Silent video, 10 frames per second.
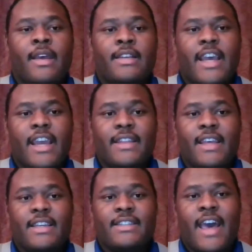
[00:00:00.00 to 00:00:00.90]
Second
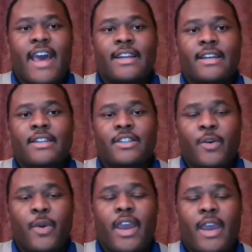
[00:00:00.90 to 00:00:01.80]
thing is that
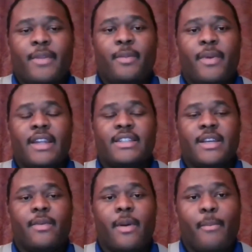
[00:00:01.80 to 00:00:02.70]
doing an M D P H D
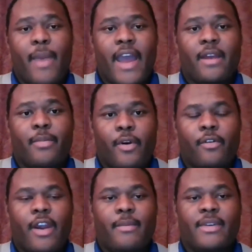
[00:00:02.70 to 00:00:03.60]
combined
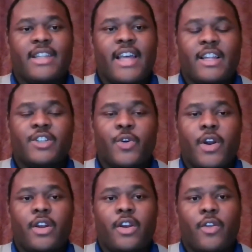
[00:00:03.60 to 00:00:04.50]
program is slightly shorter
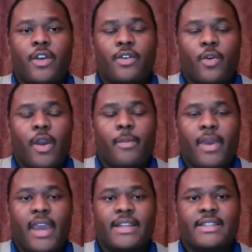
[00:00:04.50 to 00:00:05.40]
than doing a
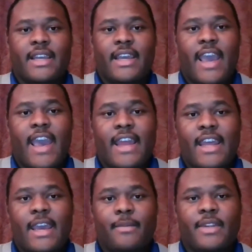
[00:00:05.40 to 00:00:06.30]
PhD and an
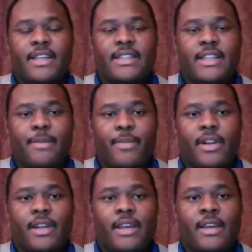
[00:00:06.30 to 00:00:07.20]
M D
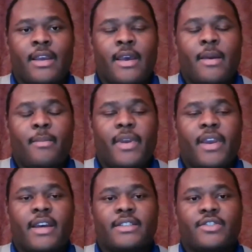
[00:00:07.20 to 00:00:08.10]
separately,
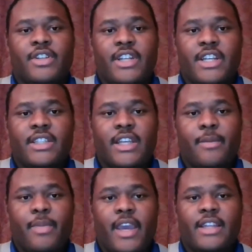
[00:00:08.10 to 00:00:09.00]
because traditionally a
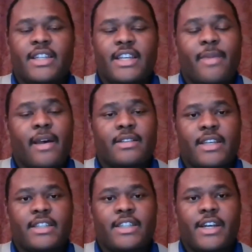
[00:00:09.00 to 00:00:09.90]
PhD is about
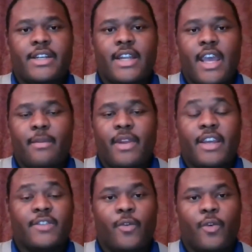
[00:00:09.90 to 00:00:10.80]
six years and an M D
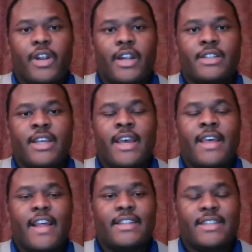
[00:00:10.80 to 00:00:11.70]
is four years.
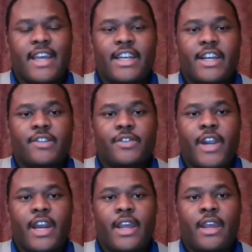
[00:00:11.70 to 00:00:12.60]
That's ten years of
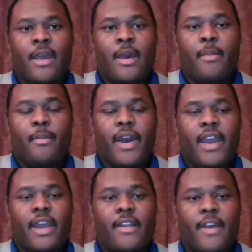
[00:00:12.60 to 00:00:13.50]
training, but
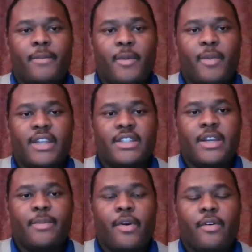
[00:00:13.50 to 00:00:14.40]
in the M D P H D
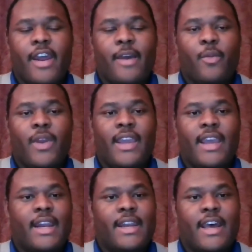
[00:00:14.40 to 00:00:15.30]
program, we can get
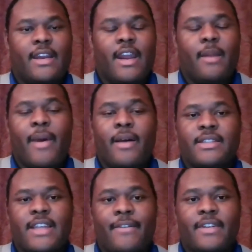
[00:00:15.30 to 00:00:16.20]
it done in about
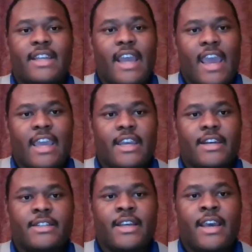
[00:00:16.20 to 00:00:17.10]
seven to eight
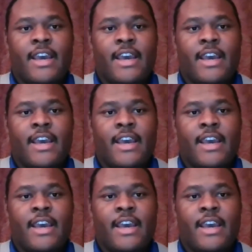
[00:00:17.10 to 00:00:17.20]
years.